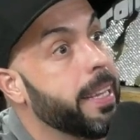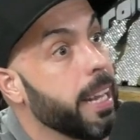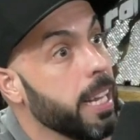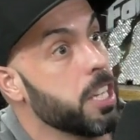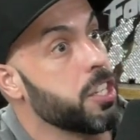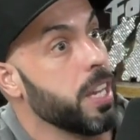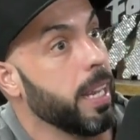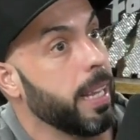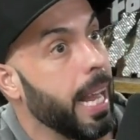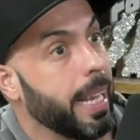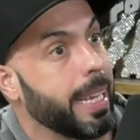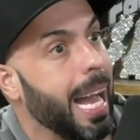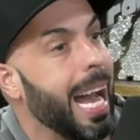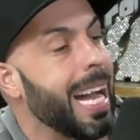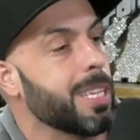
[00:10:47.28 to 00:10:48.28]
Diligent.
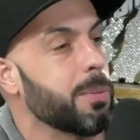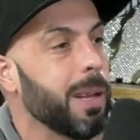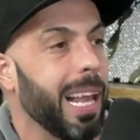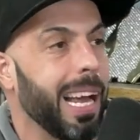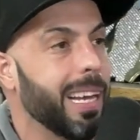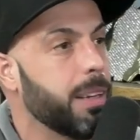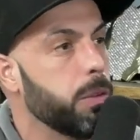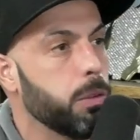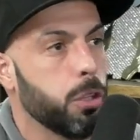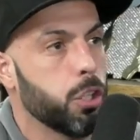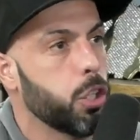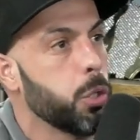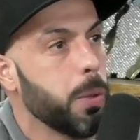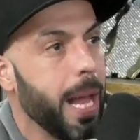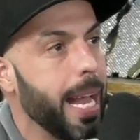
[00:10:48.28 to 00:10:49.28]
Like guys were like
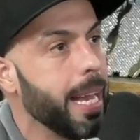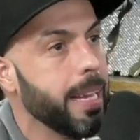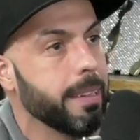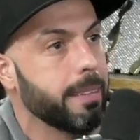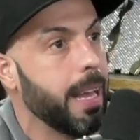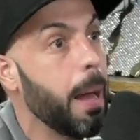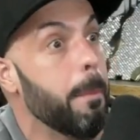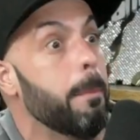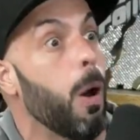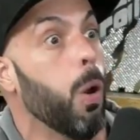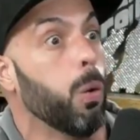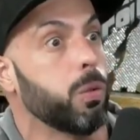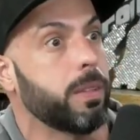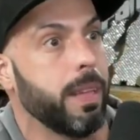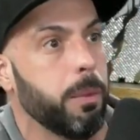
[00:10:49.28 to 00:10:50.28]
2 days at
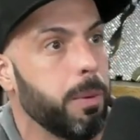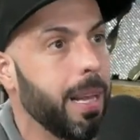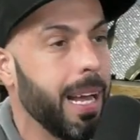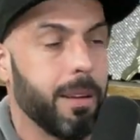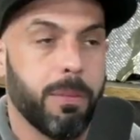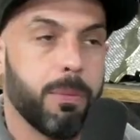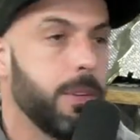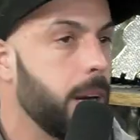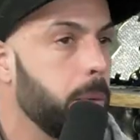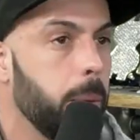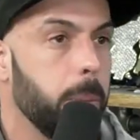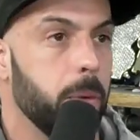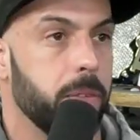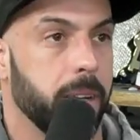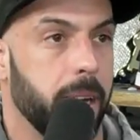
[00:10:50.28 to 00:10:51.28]
most, and we're like, fuck it,
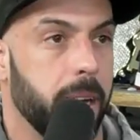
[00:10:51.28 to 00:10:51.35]
we're moving